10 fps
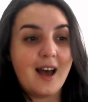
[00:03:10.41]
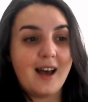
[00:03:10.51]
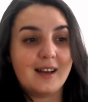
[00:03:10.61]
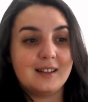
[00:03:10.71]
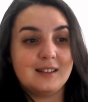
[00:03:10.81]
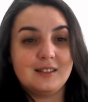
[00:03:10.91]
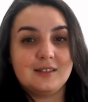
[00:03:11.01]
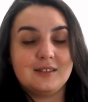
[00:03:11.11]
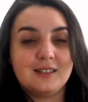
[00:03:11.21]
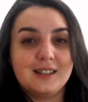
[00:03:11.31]

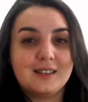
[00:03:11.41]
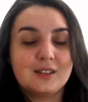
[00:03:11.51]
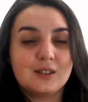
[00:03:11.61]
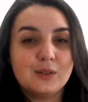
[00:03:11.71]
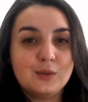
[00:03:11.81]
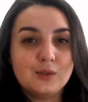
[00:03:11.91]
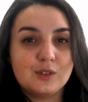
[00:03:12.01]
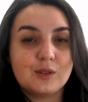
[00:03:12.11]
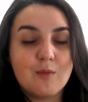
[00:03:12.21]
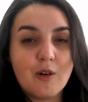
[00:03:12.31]
and exclude
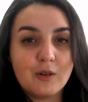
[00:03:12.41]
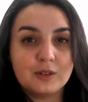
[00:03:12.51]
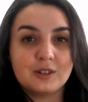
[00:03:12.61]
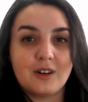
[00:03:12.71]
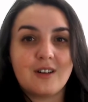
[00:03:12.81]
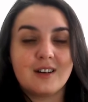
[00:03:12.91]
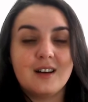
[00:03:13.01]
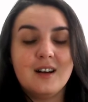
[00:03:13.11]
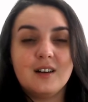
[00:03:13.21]
small talk.